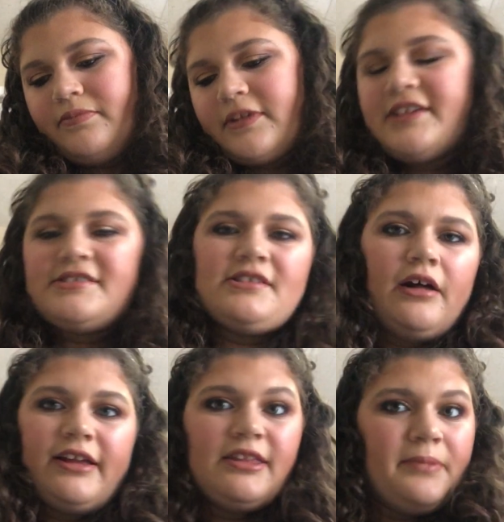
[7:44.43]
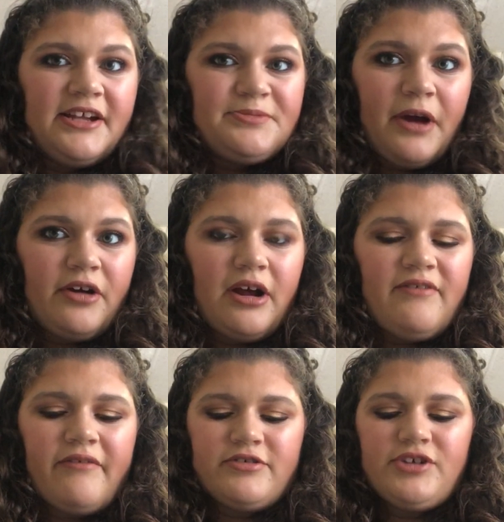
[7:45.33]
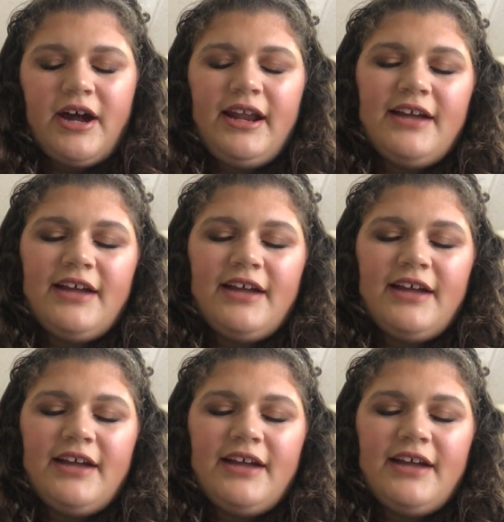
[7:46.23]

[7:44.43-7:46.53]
because it's not like the best powder I've ever tried.